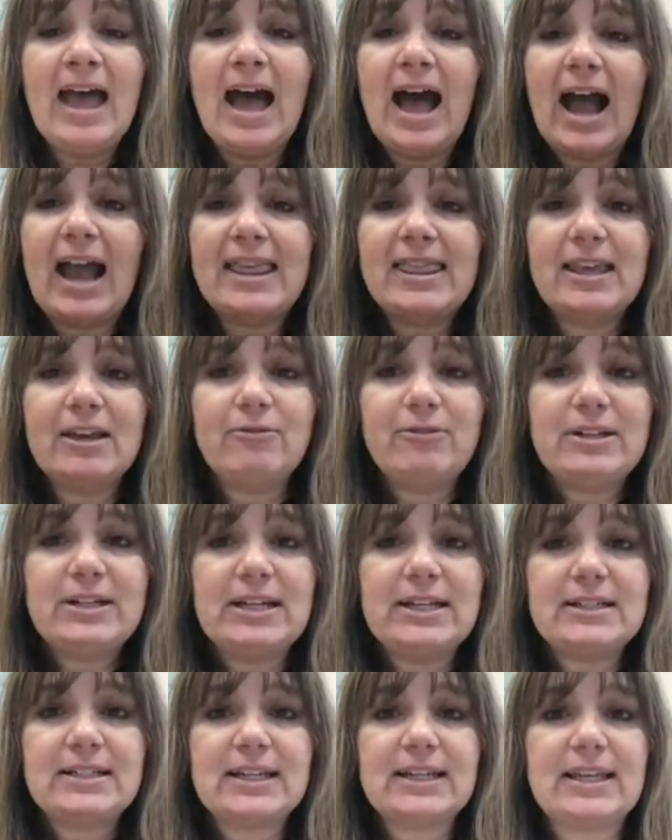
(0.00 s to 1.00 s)
I think we
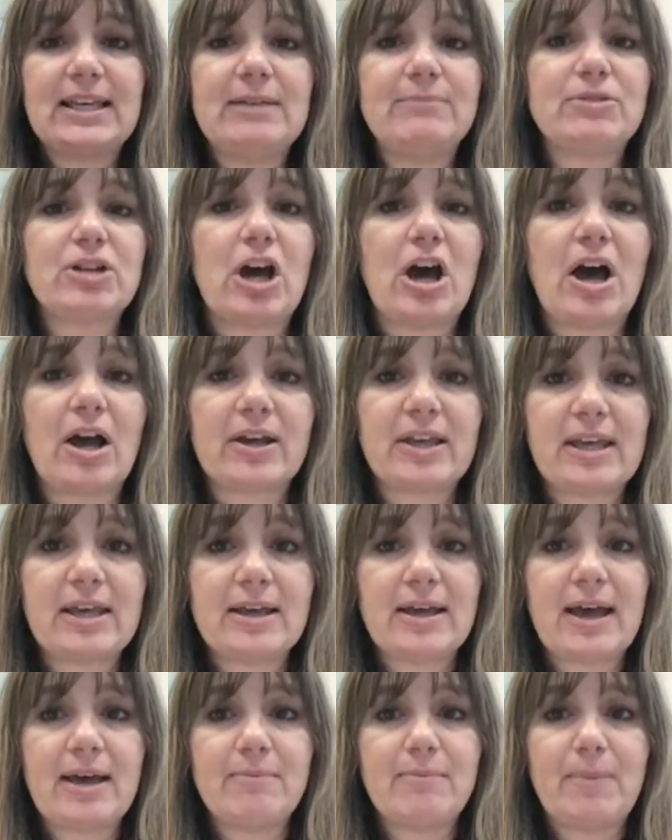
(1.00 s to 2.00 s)
need to keep talking
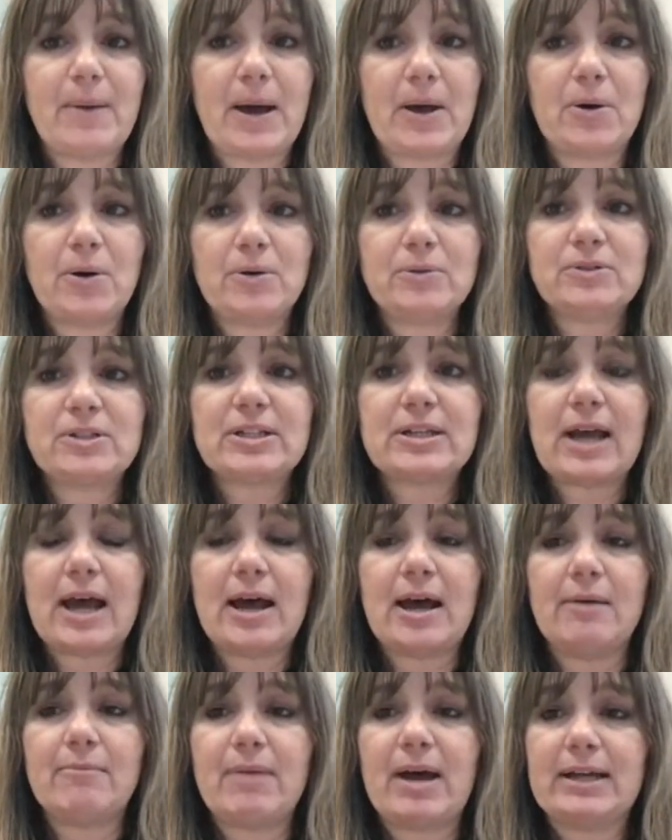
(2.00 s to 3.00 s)
about
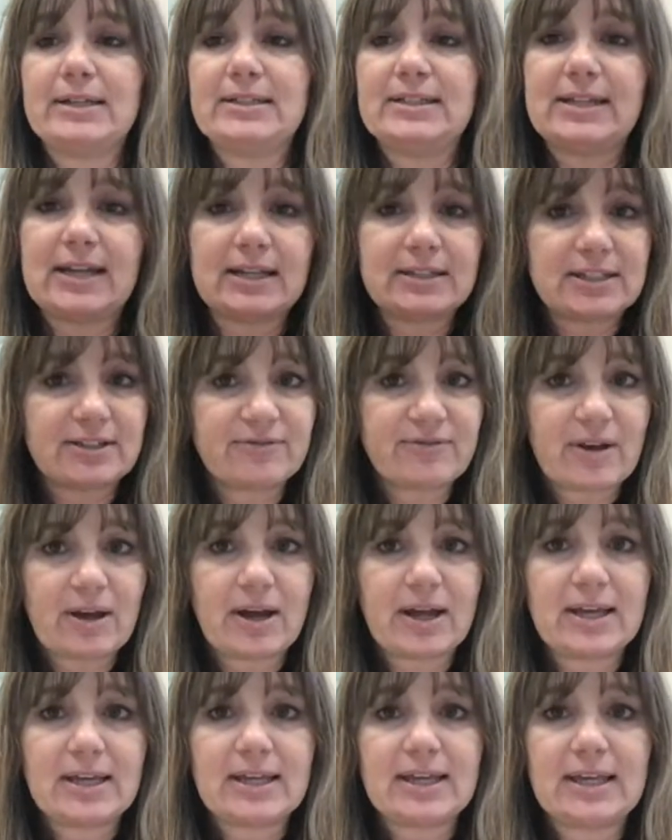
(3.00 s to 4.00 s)

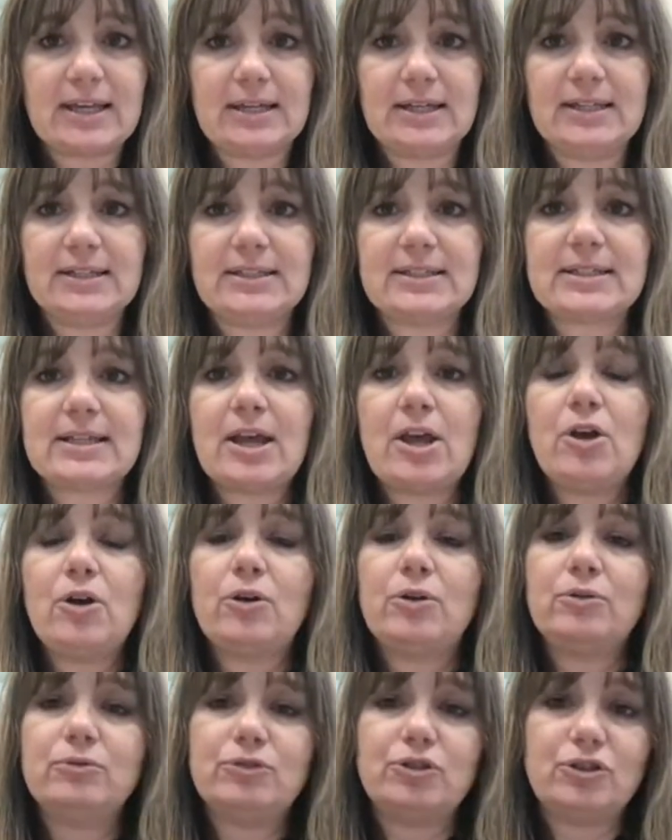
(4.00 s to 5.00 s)
identifying kids
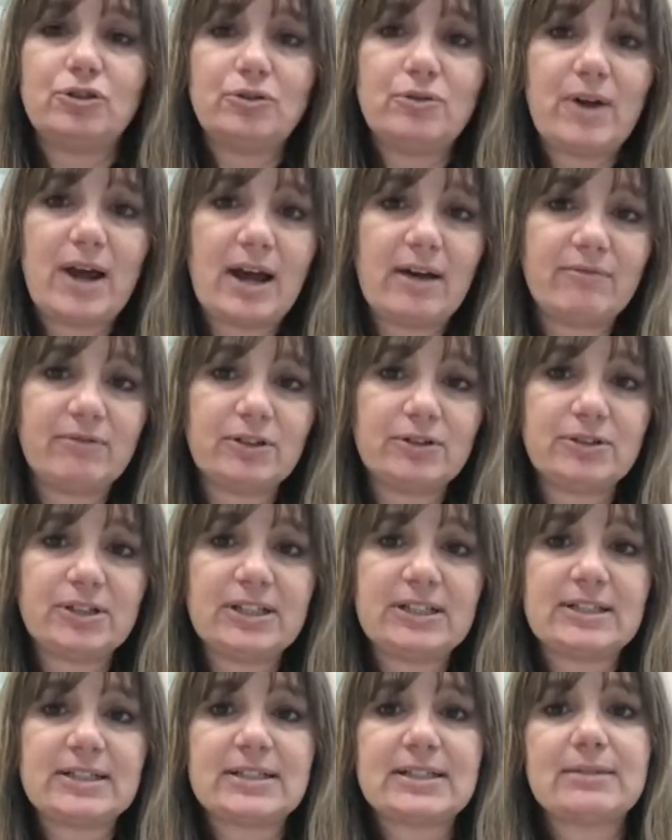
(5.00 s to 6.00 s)
who do have
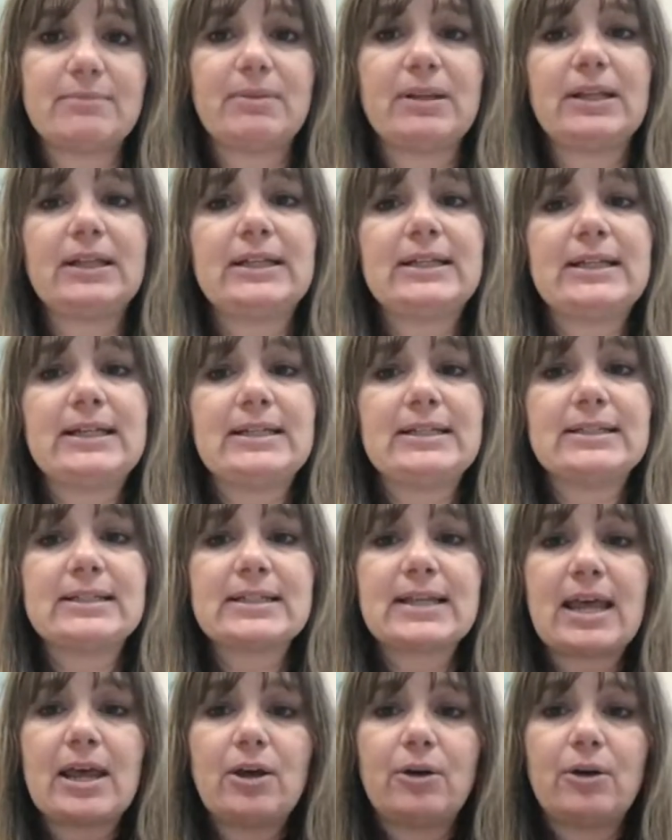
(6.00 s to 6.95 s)
learning disabilities.